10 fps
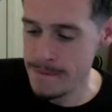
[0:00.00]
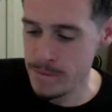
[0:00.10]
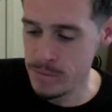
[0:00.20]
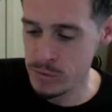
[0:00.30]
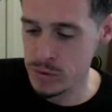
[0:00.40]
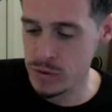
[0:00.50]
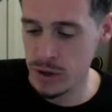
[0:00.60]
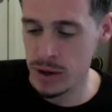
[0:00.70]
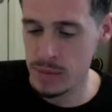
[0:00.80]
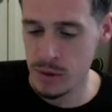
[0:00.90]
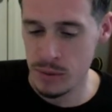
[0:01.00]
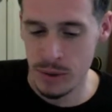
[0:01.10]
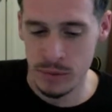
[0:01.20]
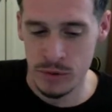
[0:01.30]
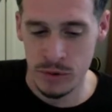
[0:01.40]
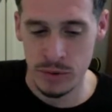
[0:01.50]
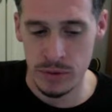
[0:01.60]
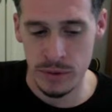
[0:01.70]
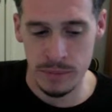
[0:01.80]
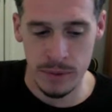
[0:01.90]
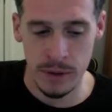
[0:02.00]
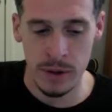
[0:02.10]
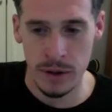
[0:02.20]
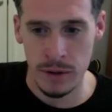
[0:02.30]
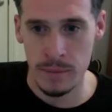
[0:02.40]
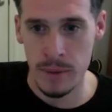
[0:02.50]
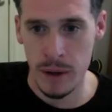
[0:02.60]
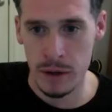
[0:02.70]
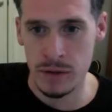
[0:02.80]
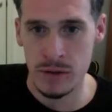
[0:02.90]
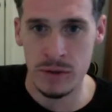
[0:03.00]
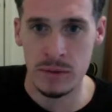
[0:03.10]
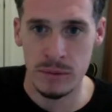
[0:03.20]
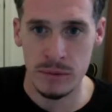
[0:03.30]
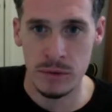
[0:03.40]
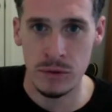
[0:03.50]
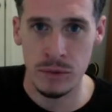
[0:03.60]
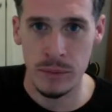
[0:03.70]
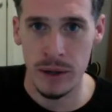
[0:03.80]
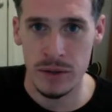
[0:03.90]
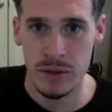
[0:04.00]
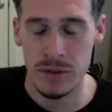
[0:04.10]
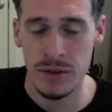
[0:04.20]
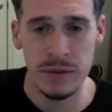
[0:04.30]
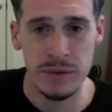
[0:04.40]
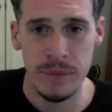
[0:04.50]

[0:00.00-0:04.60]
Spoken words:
for a time there when I was doing a lot of the mechs, tube mechs and stuff,